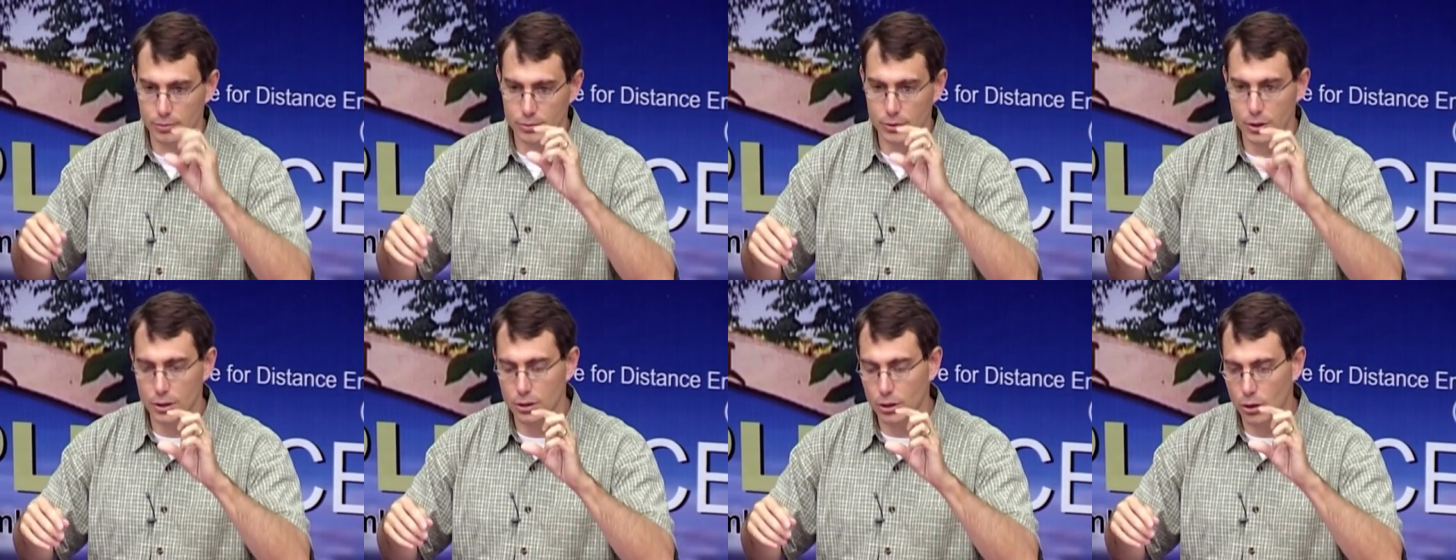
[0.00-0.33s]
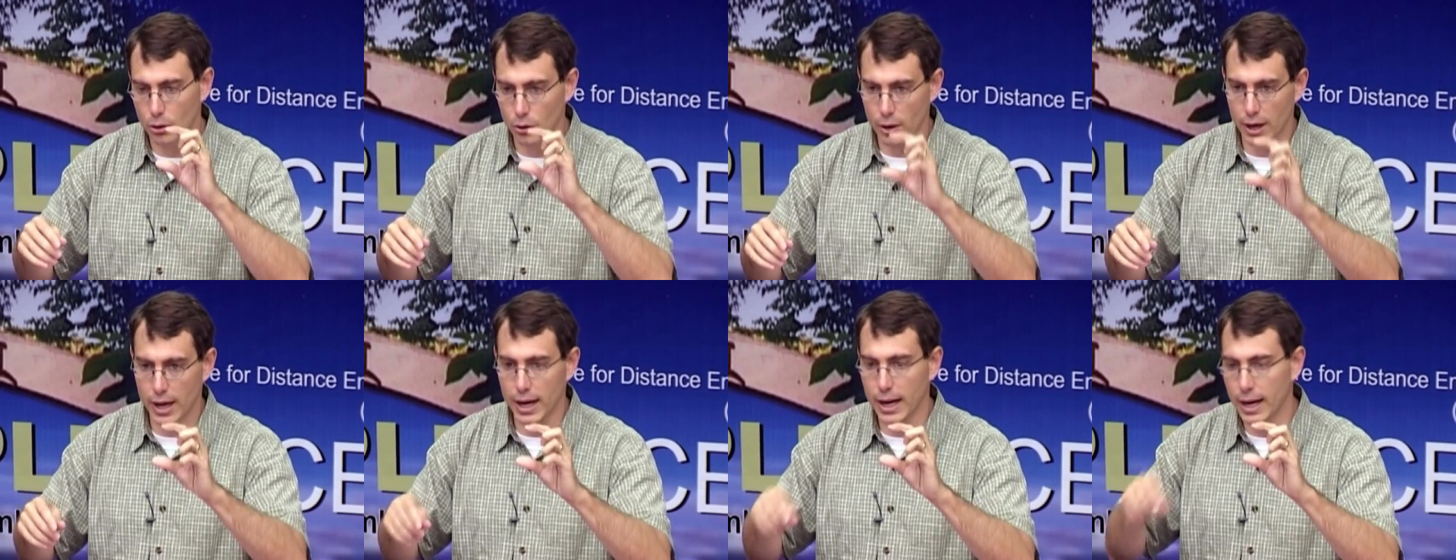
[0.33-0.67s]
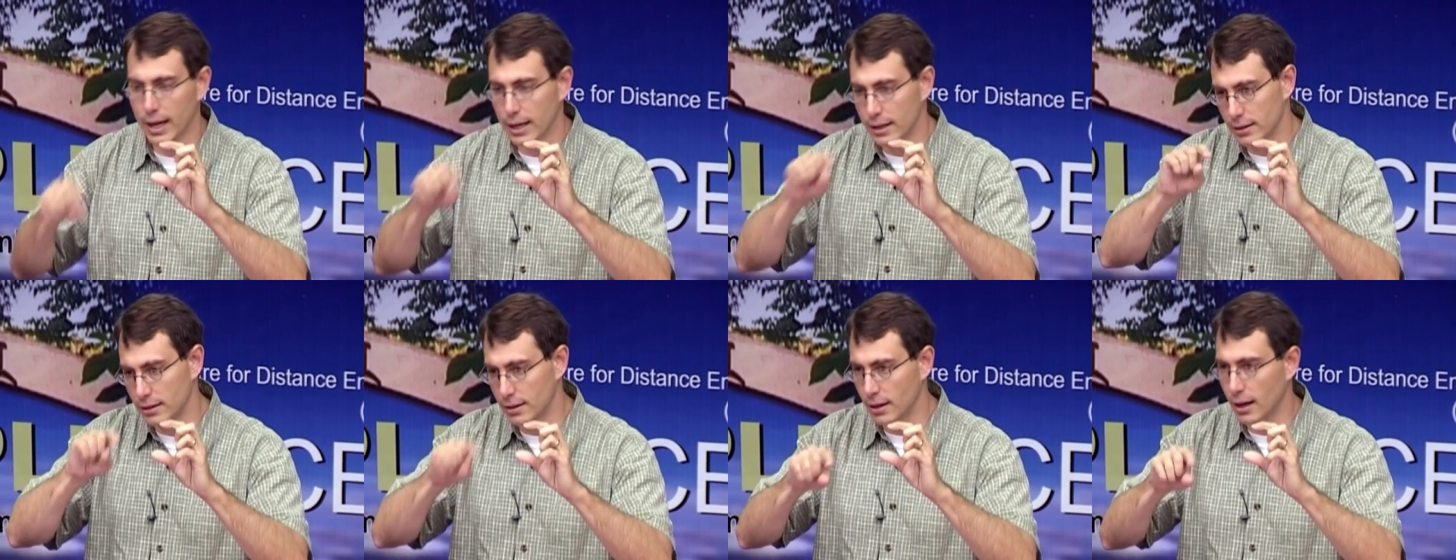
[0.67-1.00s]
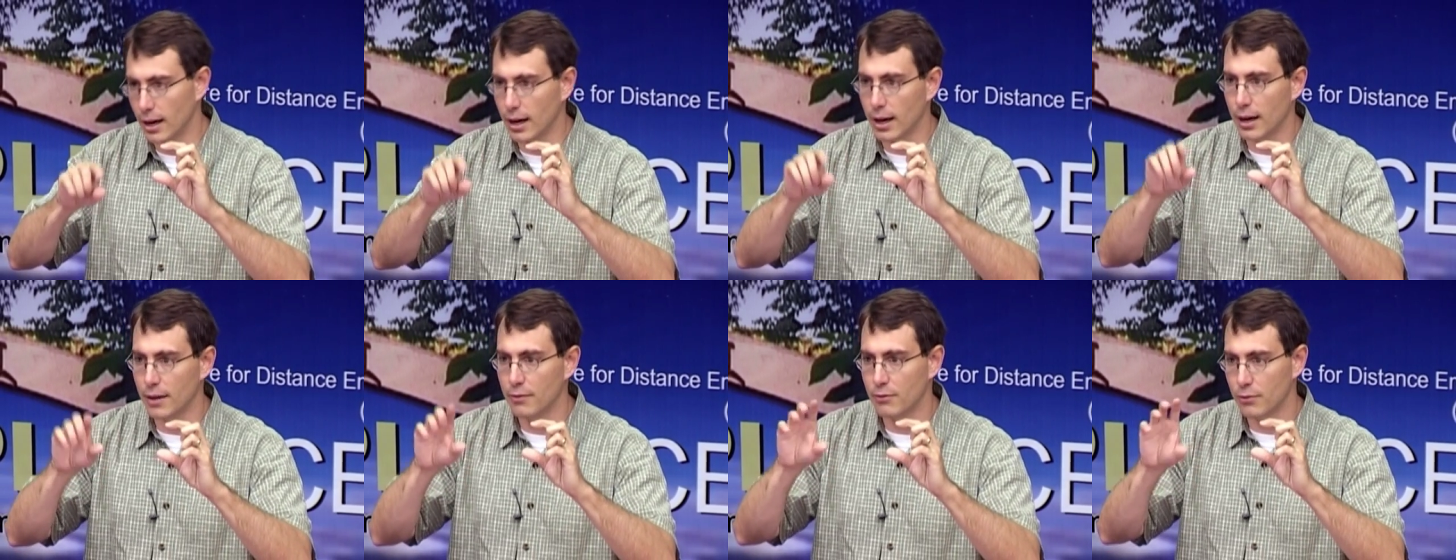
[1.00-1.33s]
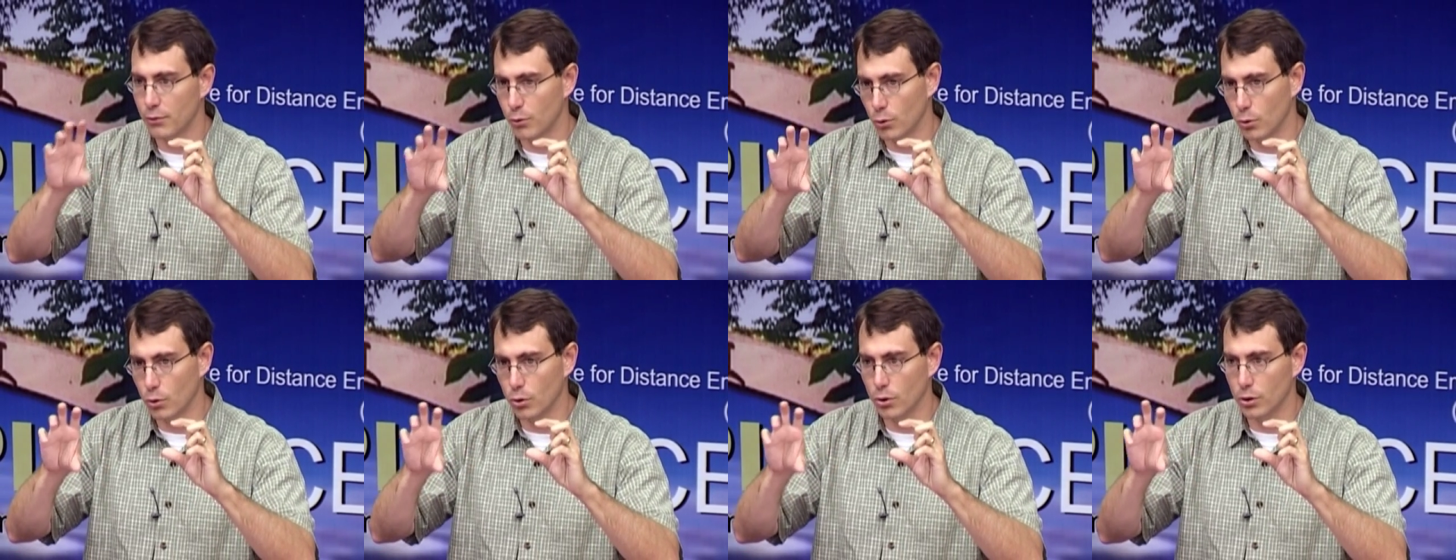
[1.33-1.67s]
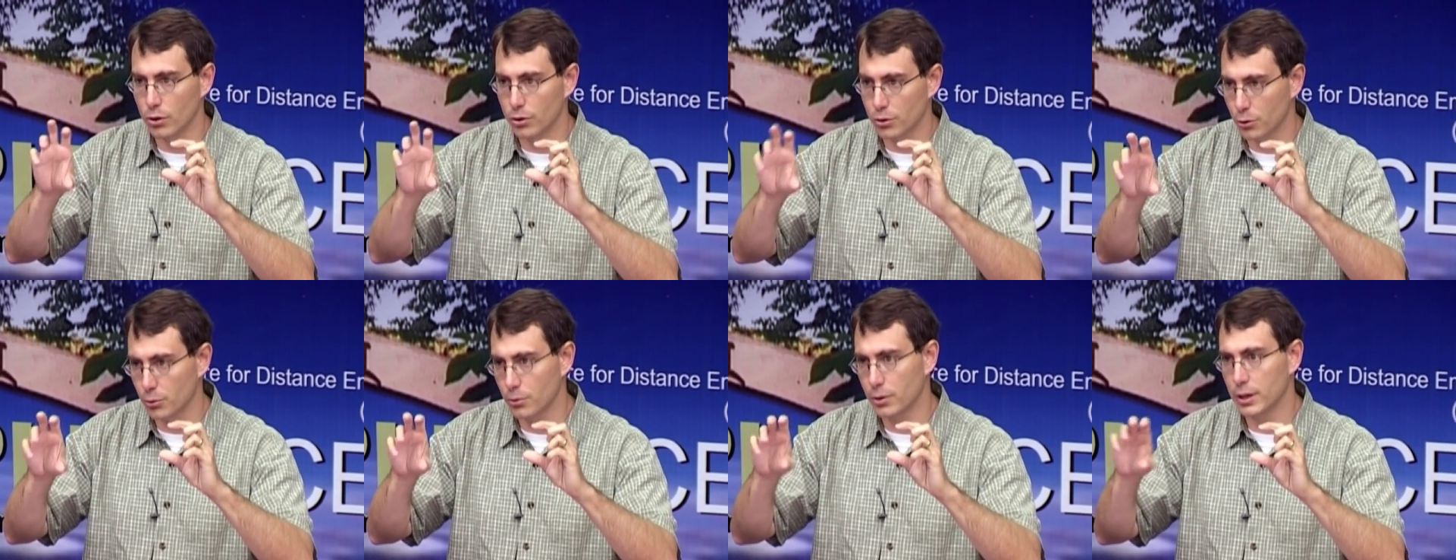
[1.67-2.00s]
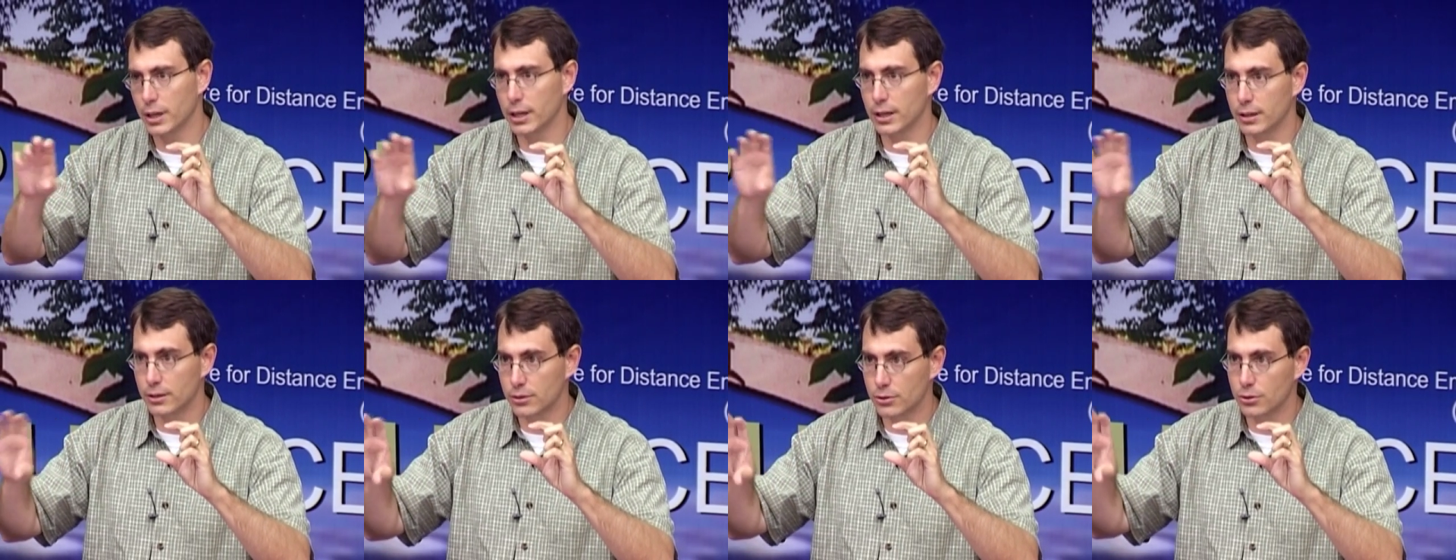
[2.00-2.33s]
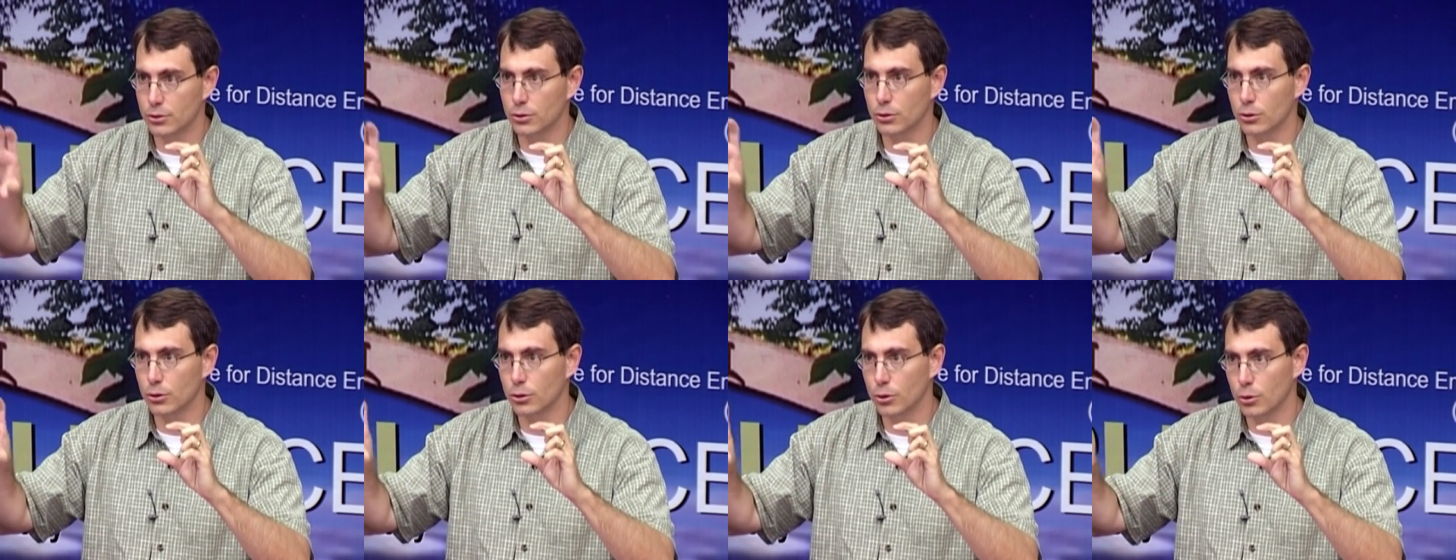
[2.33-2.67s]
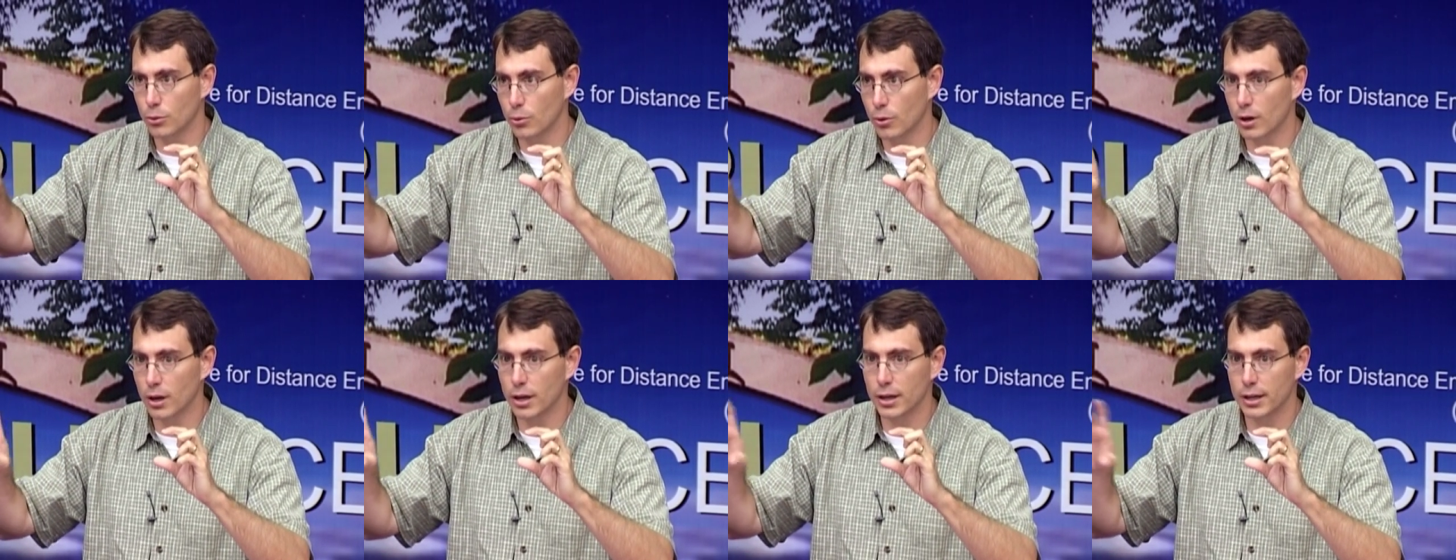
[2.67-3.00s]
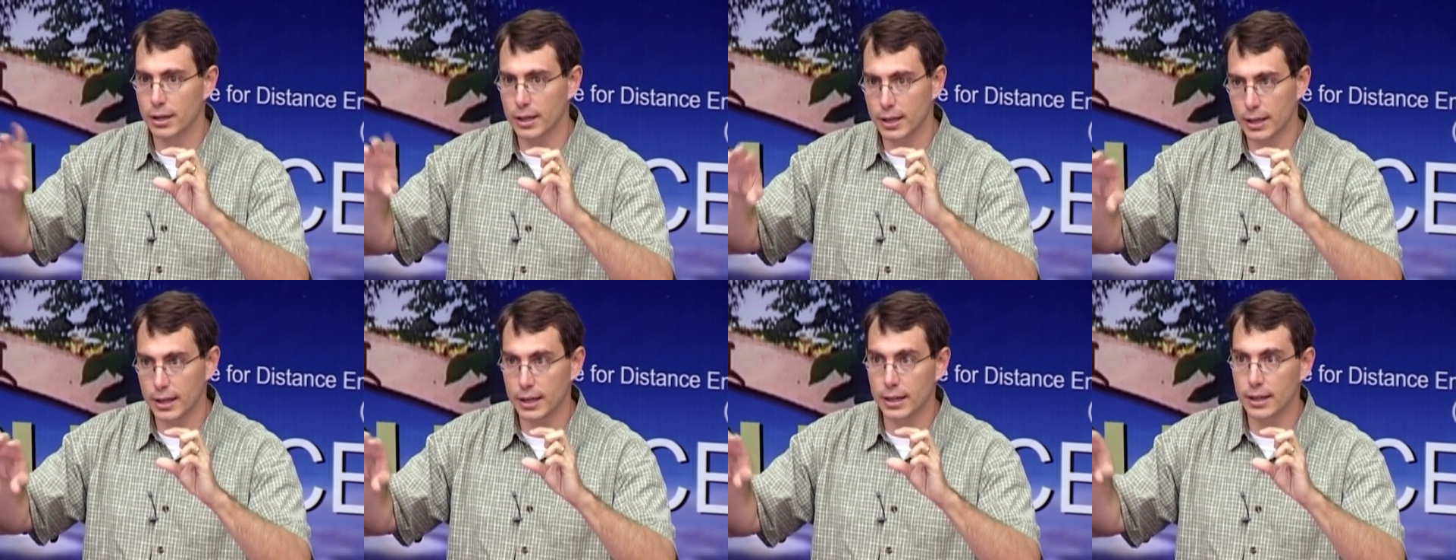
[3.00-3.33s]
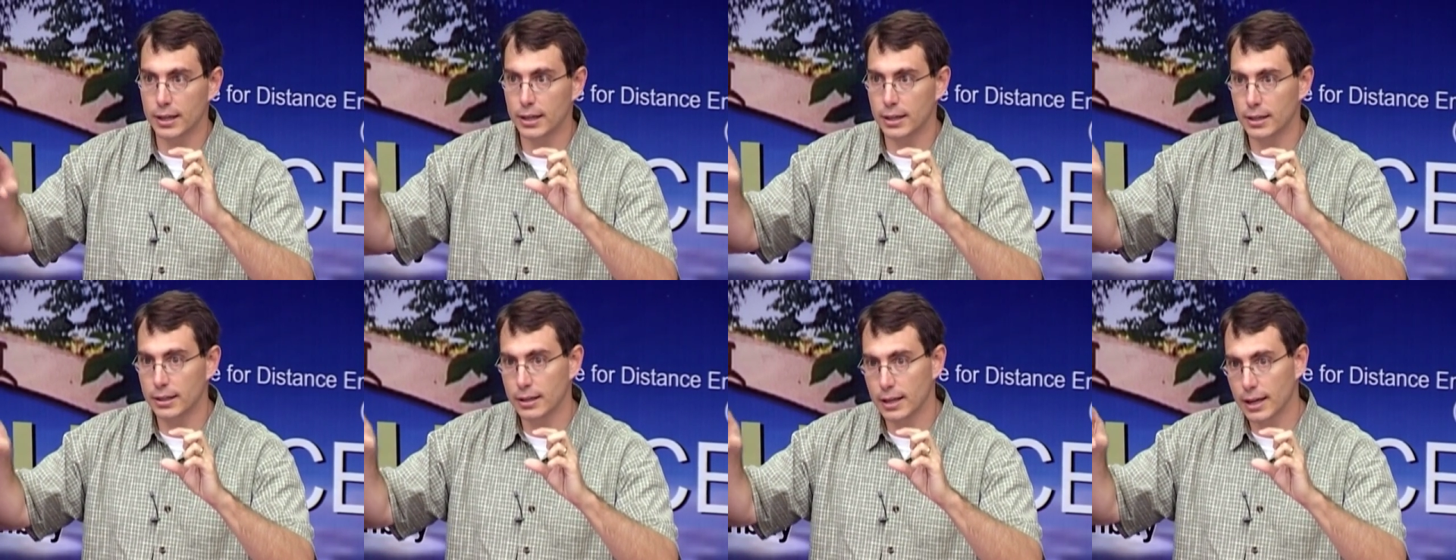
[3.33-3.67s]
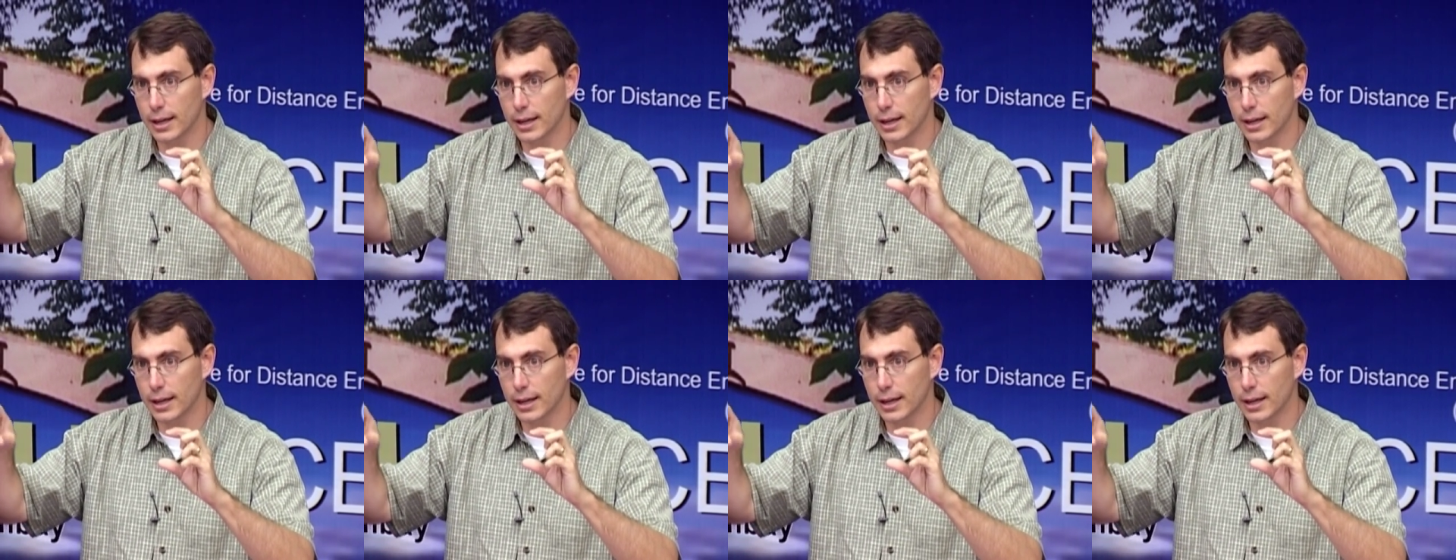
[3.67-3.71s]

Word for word: you know, 8.4321E